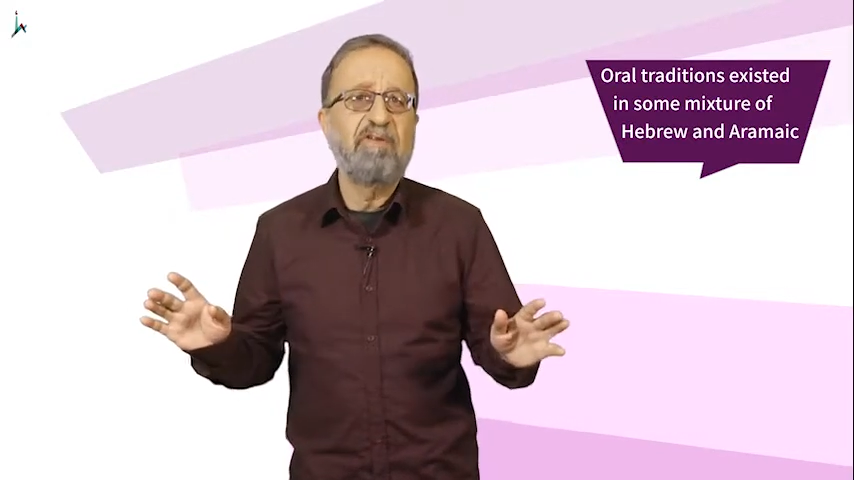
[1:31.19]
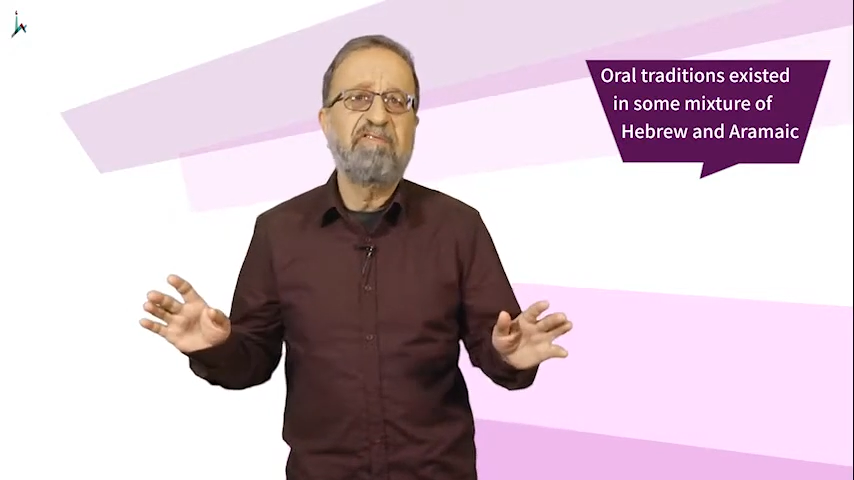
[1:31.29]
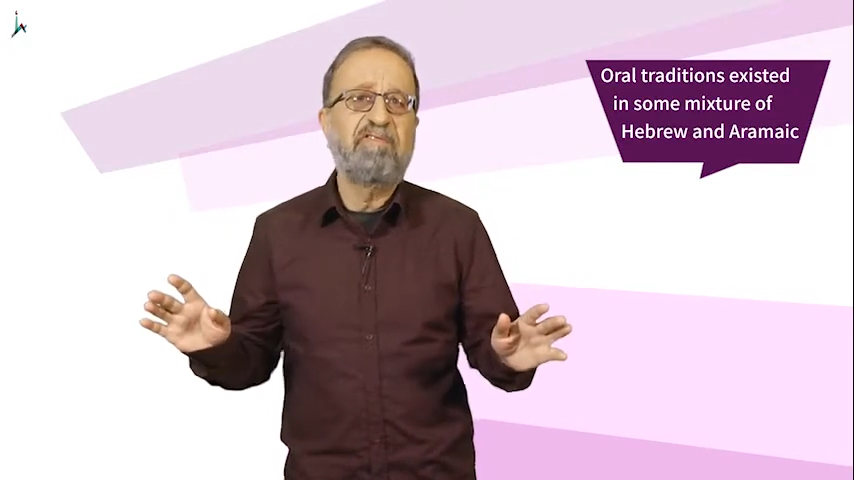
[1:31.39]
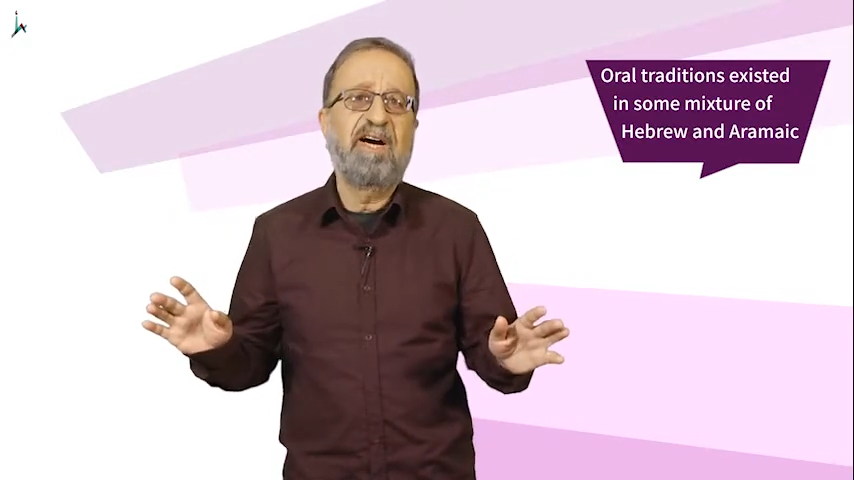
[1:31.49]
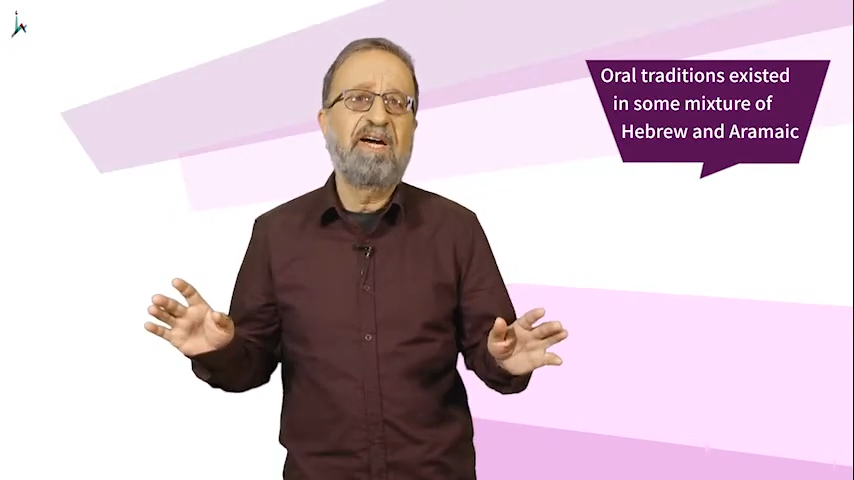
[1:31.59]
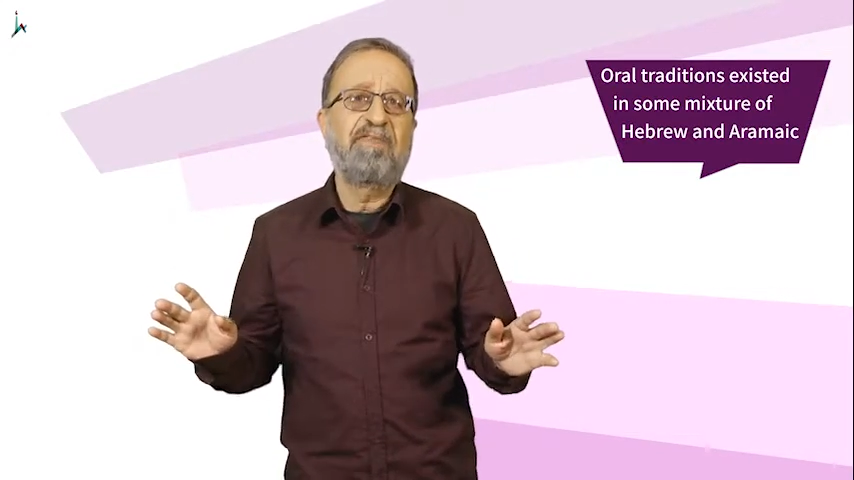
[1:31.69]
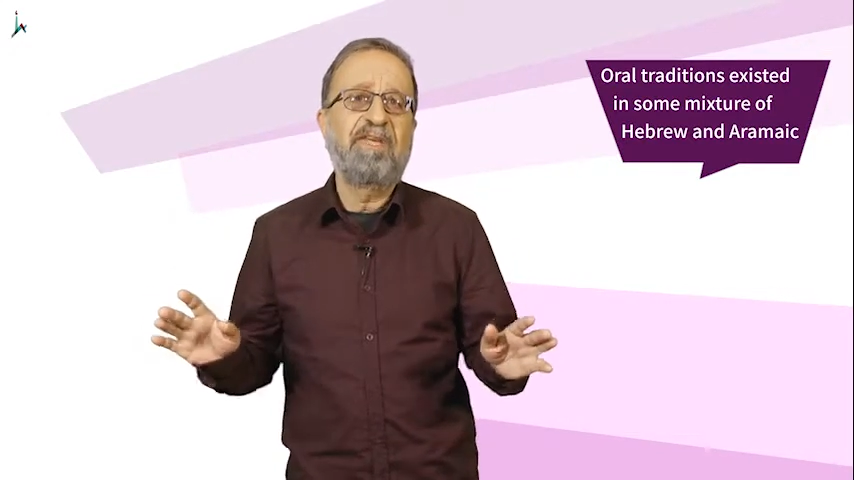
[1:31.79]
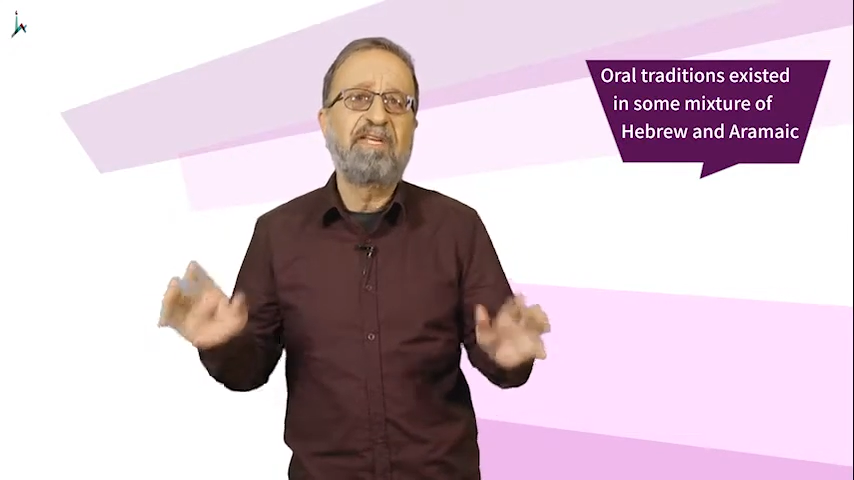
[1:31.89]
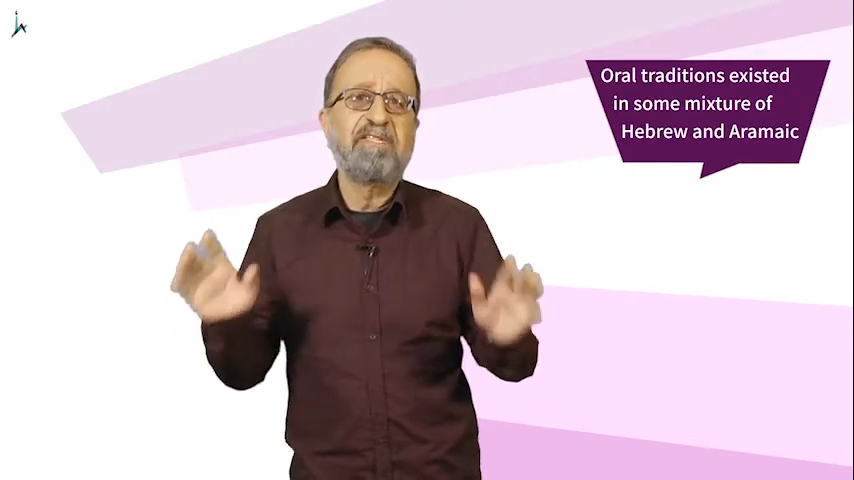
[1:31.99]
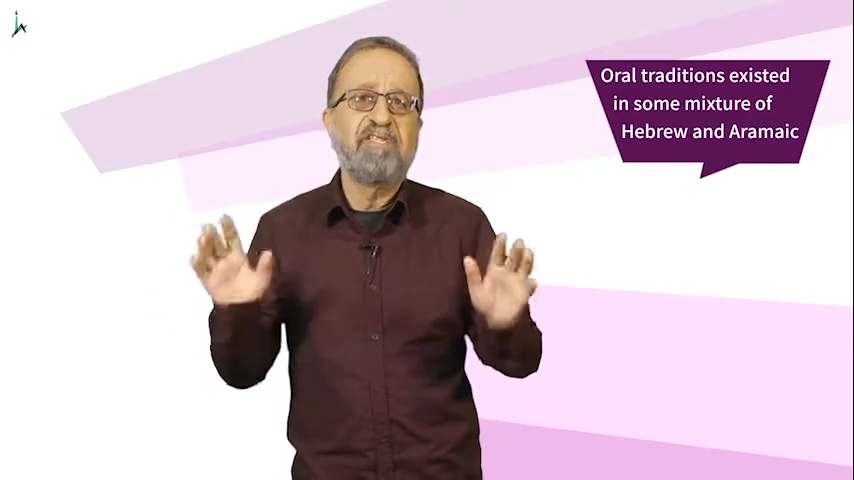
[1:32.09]
define
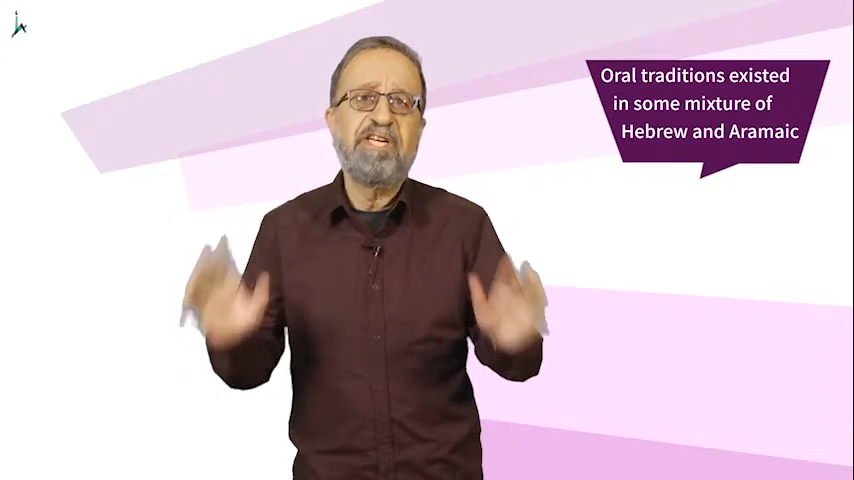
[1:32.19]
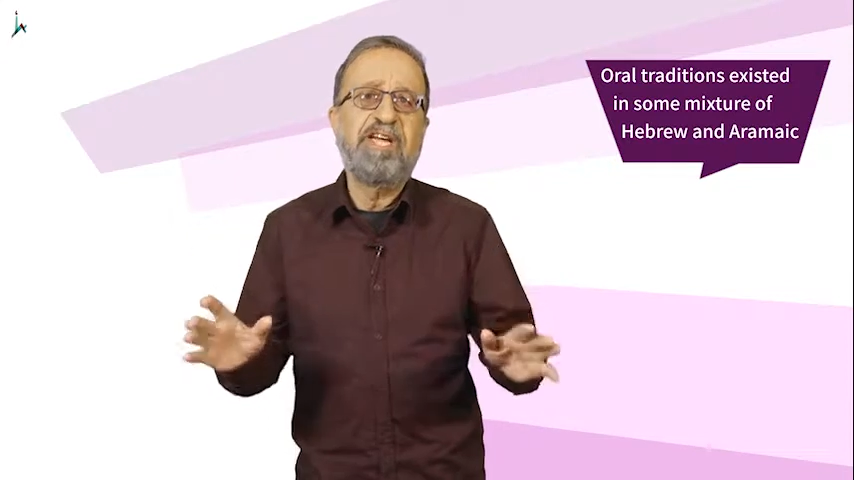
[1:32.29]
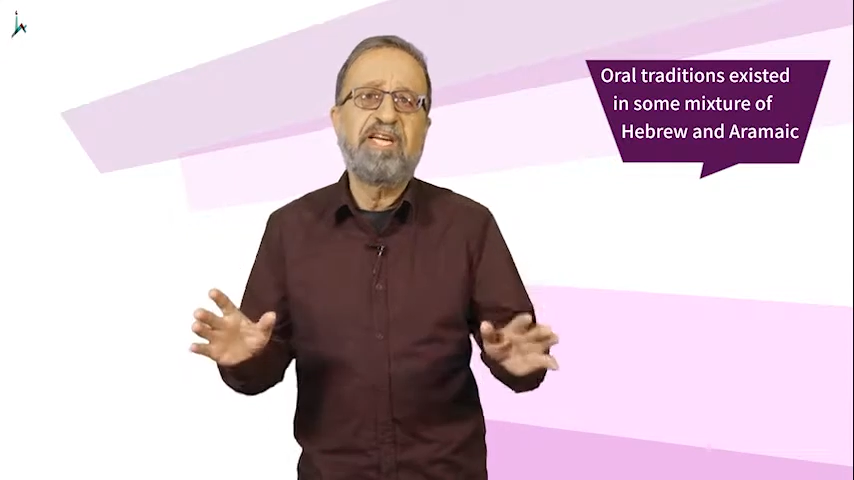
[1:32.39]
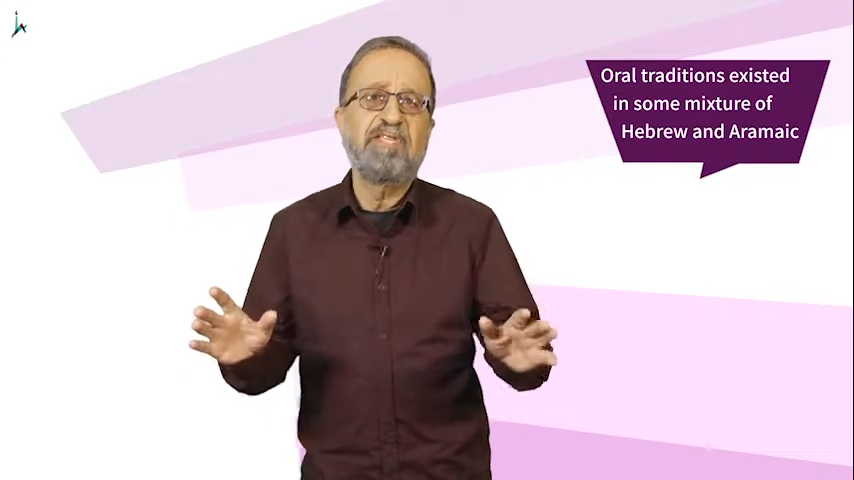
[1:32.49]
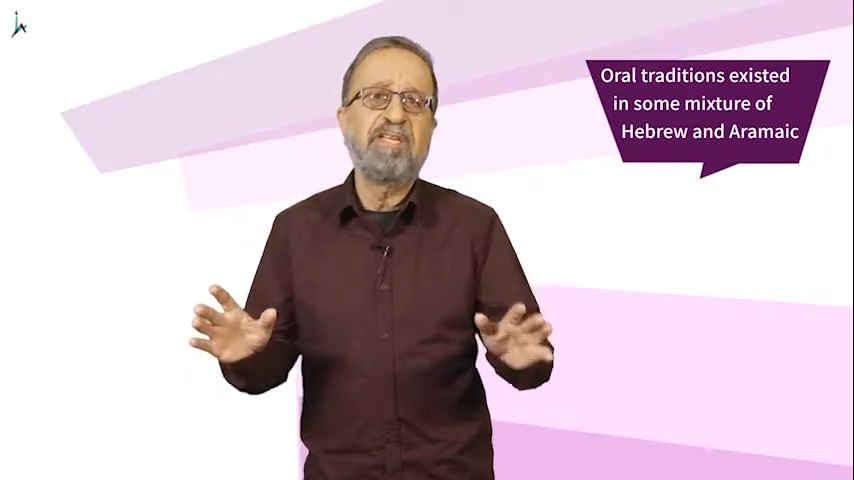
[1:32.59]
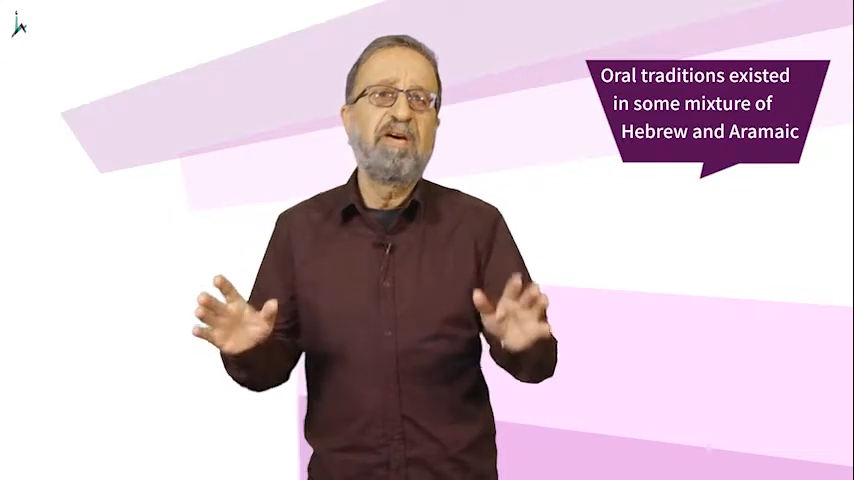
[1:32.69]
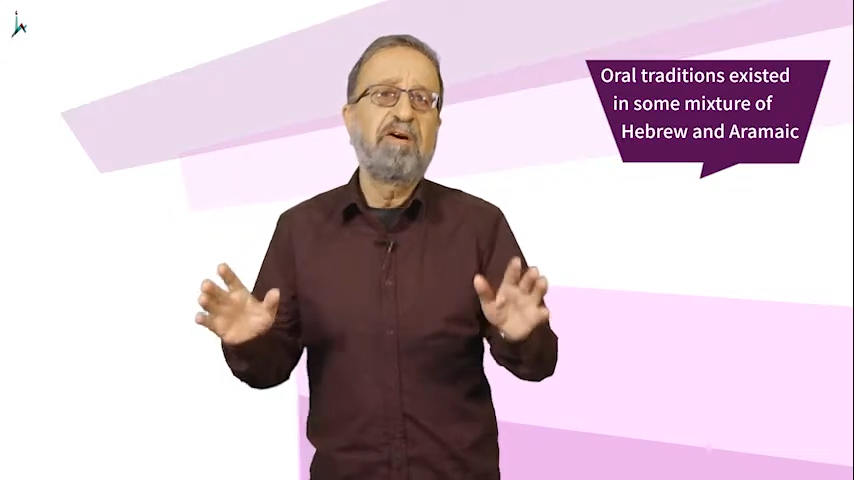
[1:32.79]
the ingredients